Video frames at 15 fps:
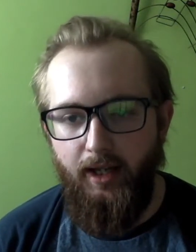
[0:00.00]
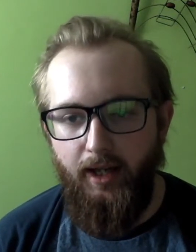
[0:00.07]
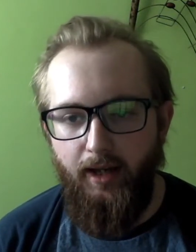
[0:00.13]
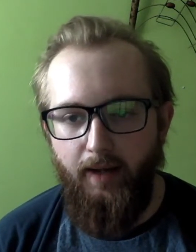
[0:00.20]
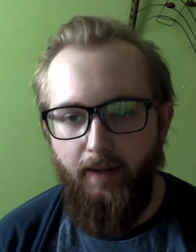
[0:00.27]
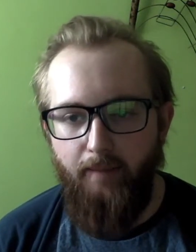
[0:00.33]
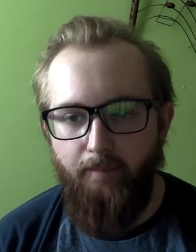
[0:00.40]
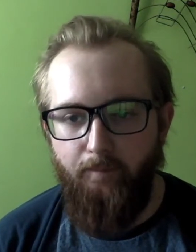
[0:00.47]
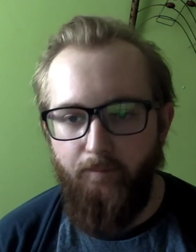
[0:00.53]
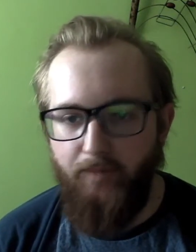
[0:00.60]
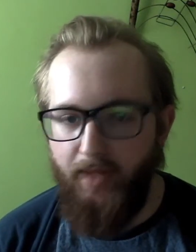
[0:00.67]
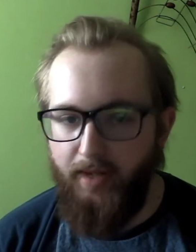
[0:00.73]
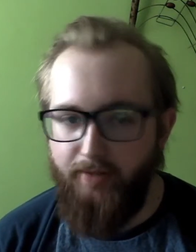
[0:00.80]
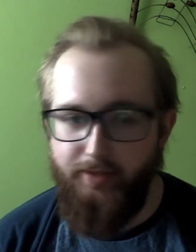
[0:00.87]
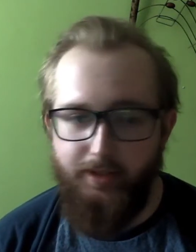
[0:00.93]
Um,
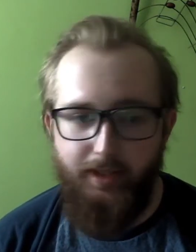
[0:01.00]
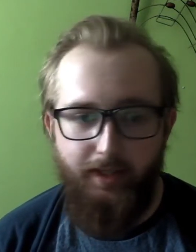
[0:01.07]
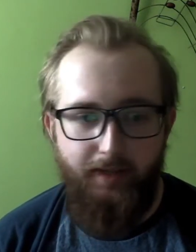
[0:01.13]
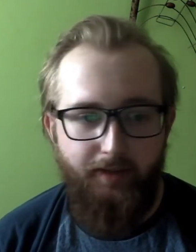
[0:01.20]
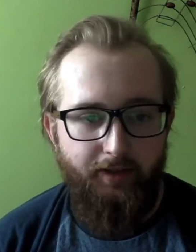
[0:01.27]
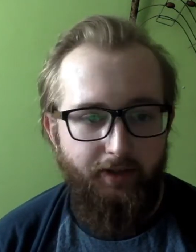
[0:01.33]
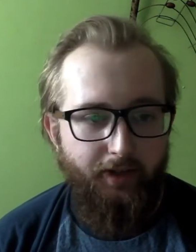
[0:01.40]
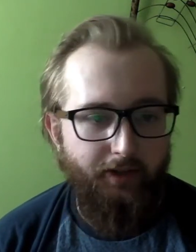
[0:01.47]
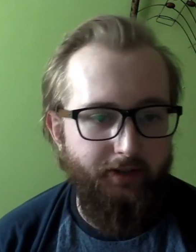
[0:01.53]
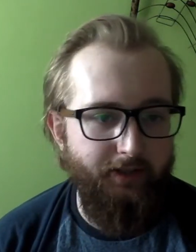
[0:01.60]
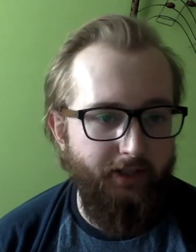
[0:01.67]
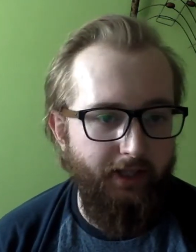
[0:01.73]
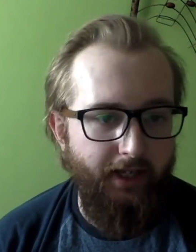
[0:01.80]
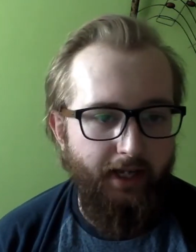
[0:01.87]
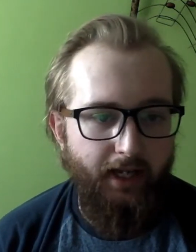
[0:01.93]
after that, you go into
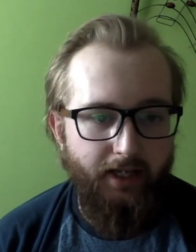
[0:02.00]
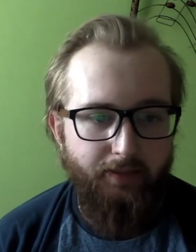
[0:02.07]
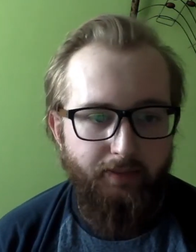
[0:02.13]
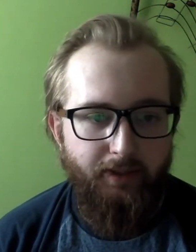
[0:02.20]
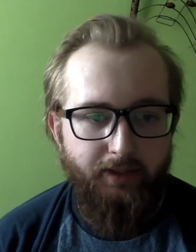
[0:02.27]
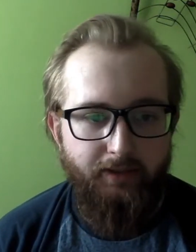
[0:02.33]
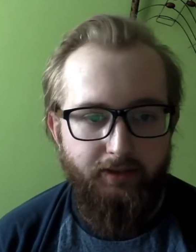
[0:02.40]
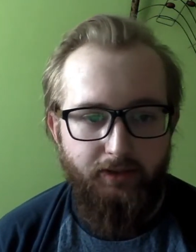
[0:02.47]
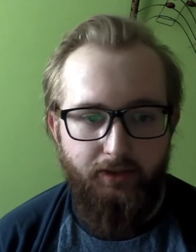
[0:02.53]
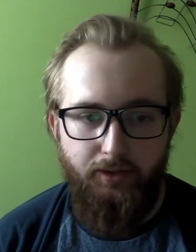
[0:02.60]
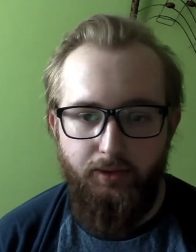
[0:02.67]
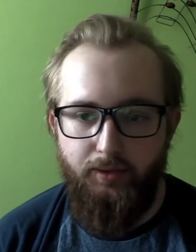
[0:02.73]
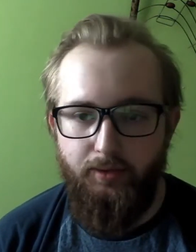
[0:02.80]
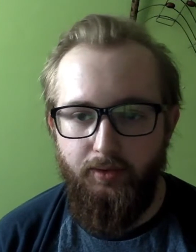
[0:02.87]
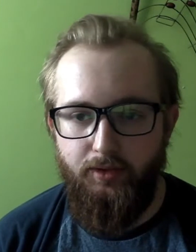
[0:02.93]
the academy, do
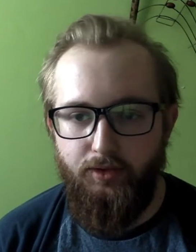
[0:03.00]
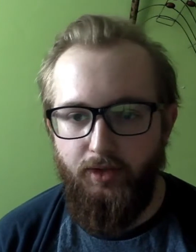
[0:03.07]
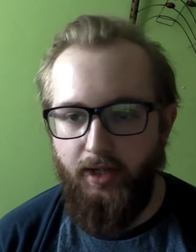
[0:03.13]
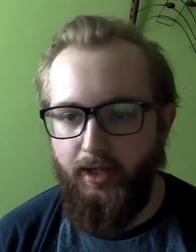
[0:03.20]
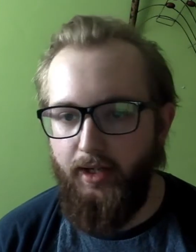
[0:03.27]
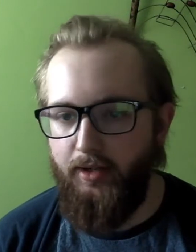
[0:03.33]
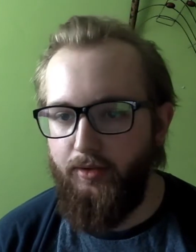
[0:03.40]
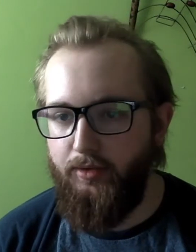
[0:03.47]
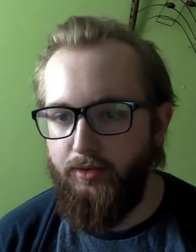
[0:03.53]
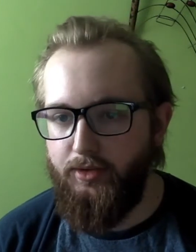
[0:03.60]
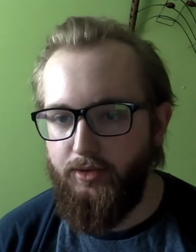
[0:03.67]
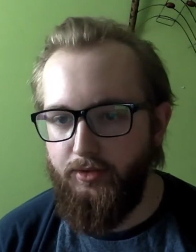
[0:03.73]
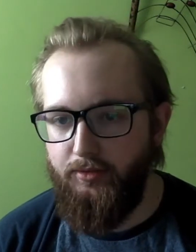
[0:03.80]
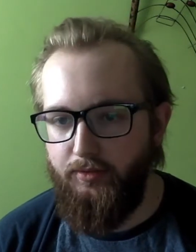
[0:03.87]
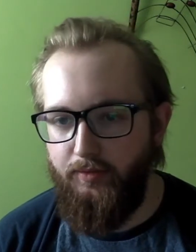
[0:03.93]
training
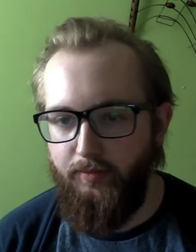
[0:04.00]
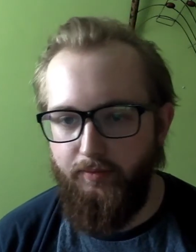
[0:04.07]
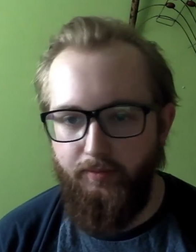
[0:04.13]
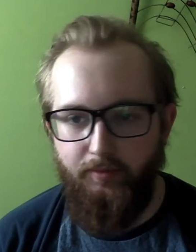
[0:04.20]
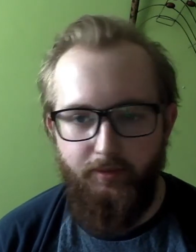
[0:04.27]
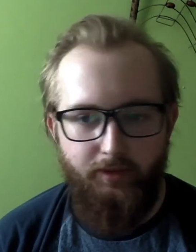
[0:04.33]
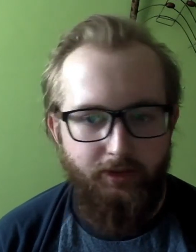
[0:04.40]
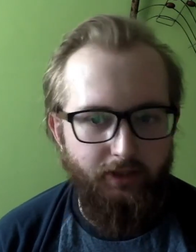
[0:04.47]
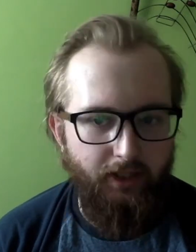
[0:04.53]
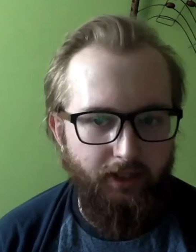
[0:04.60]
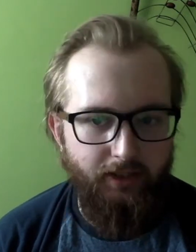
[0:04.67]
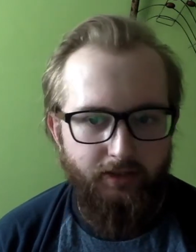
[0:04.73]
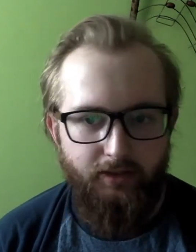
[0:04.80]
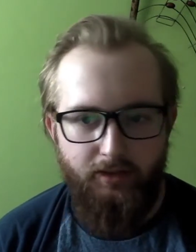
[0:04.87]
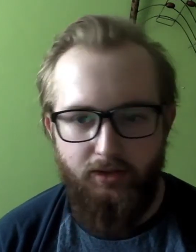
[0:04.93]
course of
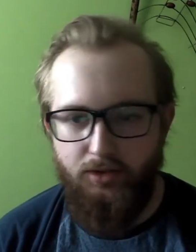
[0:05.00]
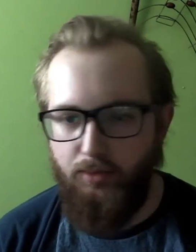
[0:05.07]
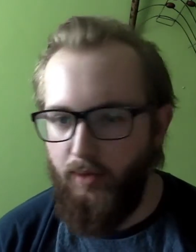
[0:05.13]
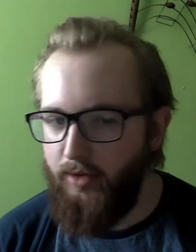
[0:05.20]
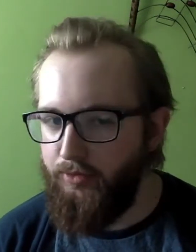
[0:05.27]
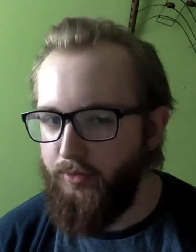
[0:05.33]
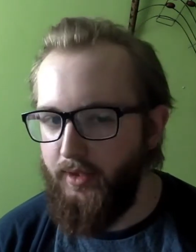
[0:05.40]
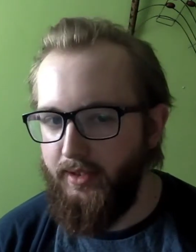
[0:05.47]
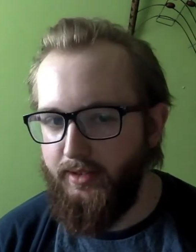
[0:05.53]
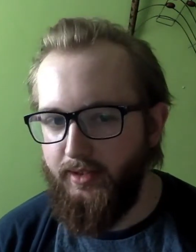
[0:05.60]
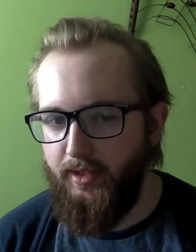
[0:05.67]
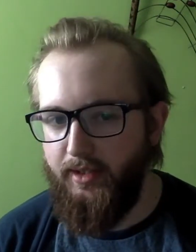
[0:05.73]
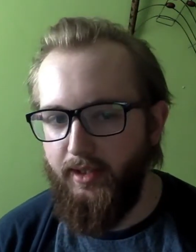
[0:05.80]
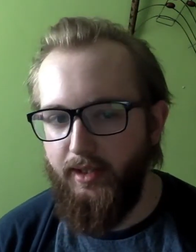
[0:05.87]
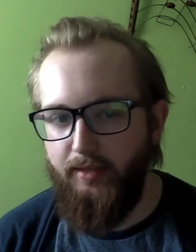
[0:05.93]
six to 12 weeks,
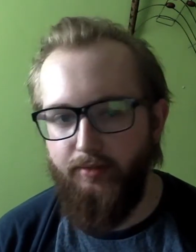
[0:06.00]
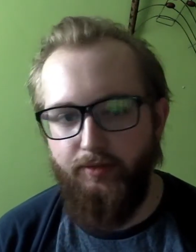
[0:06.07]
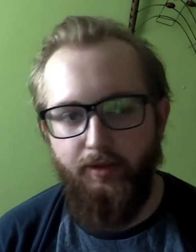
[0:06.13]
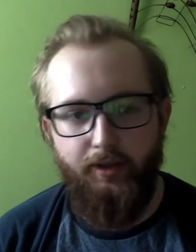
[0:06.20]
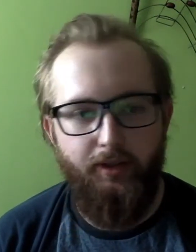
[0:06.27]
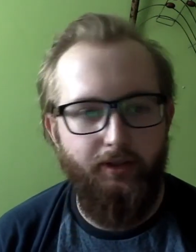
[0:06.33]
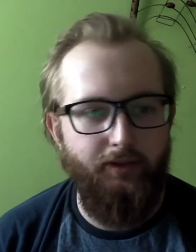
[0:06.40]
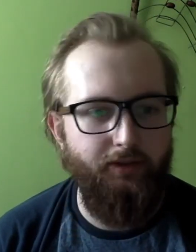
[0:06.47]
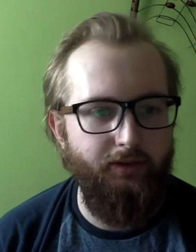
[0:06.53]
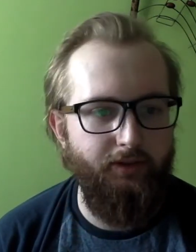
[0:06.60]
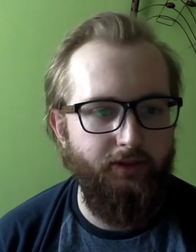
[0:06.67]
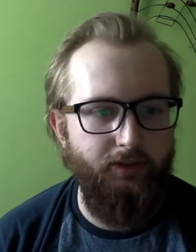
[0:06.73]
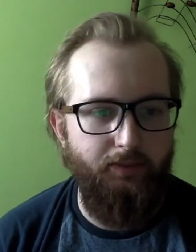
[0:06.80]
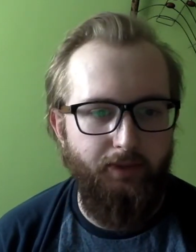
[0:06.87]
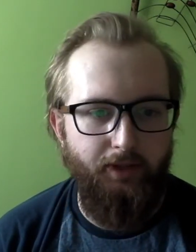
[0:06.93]
I think, for
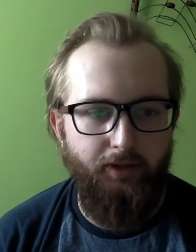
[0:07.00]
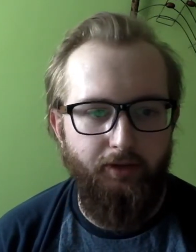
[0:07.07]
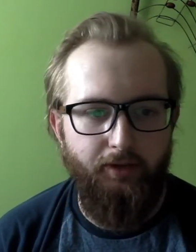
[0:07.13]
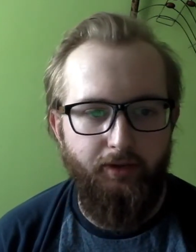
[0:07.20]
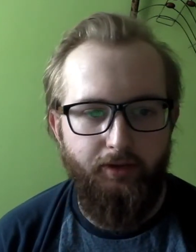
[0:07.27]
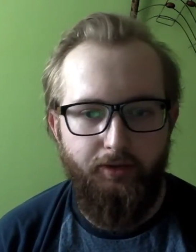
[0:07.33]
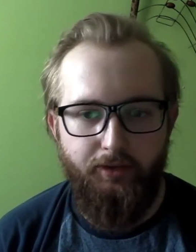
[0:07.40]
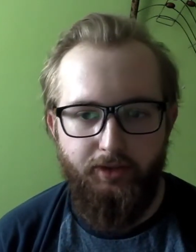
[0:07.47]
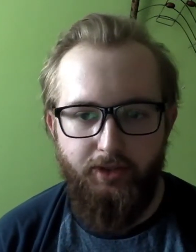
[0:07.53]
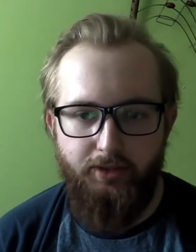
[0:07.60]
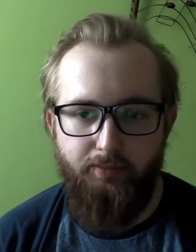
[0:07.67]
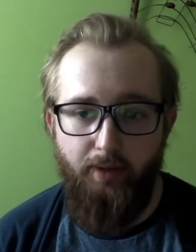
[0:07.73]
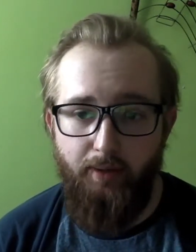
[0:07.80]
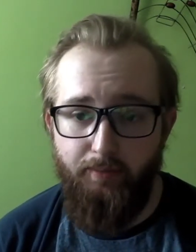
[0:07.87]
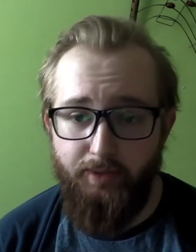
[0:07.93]
some of the longer courses.
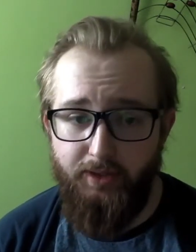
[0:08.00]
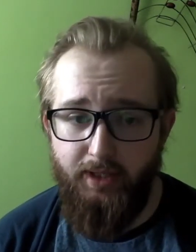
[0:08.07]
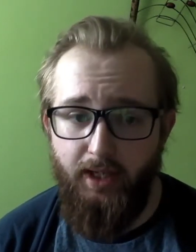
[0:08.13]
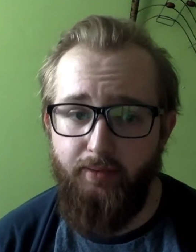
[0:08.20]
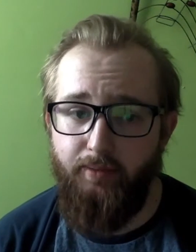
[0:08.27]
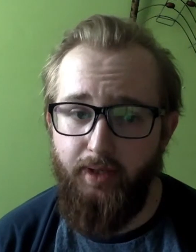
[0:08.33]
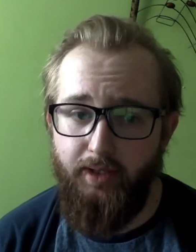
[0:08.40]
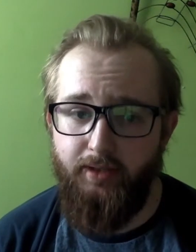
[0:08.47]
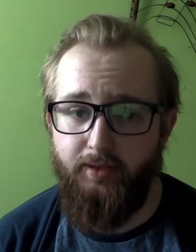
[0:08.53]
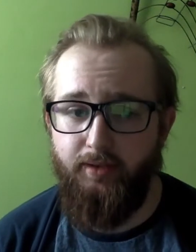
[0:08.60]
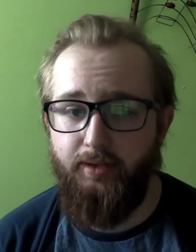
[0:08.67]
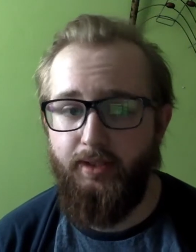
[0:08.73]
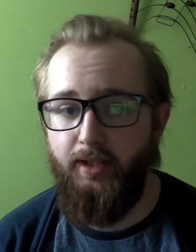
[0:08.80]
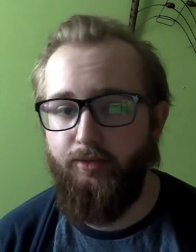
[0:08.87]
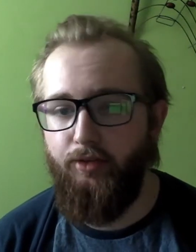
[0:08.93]
Mine was 10 weeks
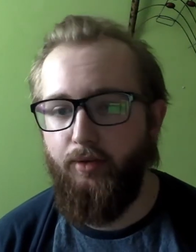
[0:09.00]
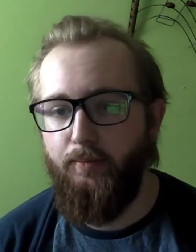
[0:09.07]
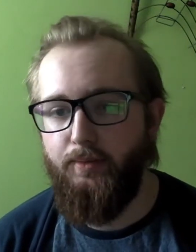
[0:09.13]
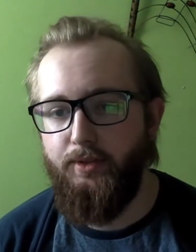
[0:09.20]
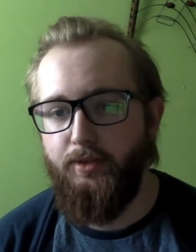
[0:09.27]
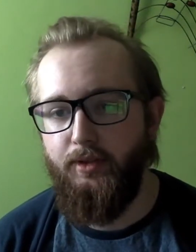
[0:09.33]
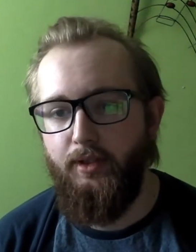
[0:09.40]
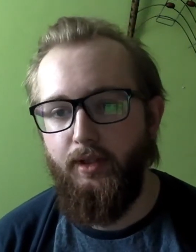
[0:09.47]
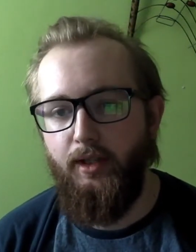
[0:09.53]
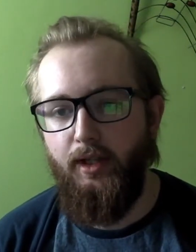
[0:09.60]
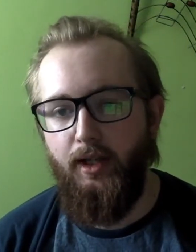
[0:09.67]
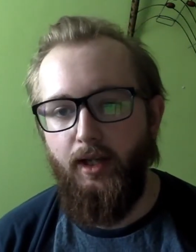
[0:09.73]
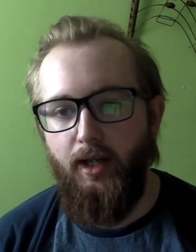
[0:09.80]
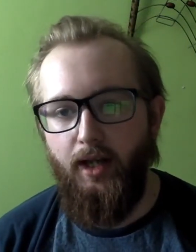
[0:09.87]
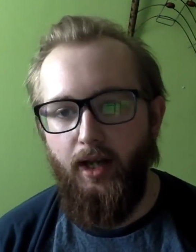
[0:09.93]
doing DevOps.
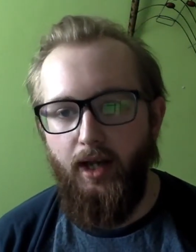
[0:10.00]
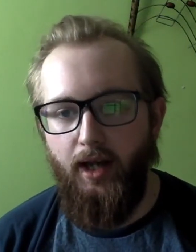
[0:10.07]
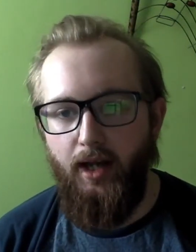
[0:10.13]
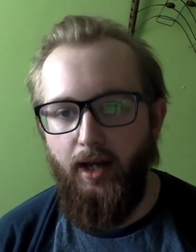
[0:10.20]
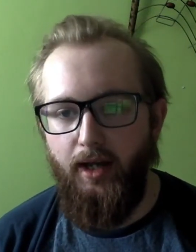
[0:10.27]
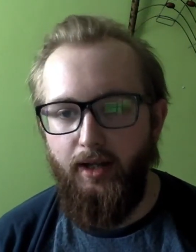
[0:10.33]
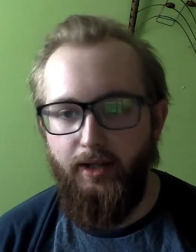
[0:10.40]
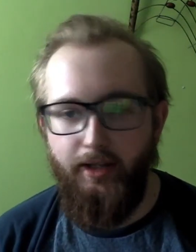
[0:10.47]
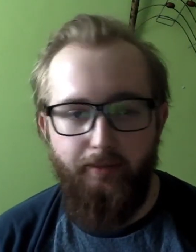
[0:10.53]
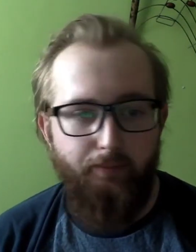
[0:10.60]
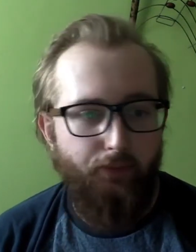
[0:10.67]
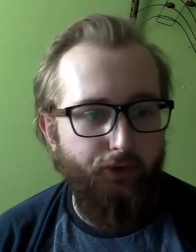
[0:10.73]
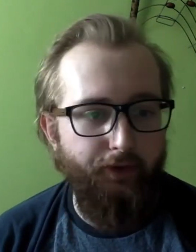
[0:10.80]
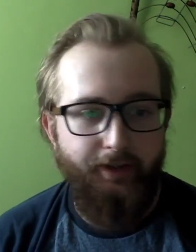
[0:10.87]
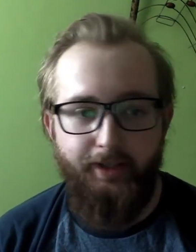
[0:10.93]
Uh, I learned
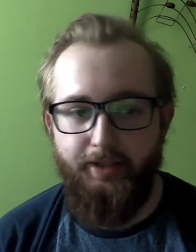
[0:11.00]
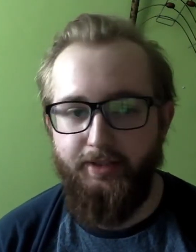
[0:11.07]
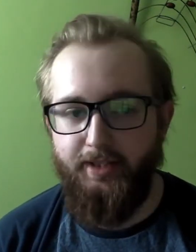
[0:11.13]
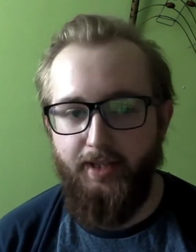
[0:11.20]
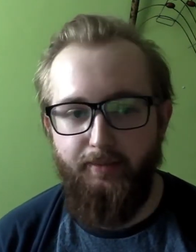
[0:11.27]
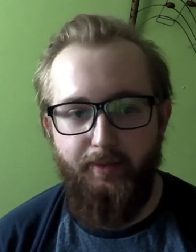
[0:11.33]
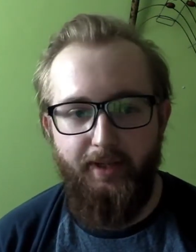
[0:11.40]
more in those 10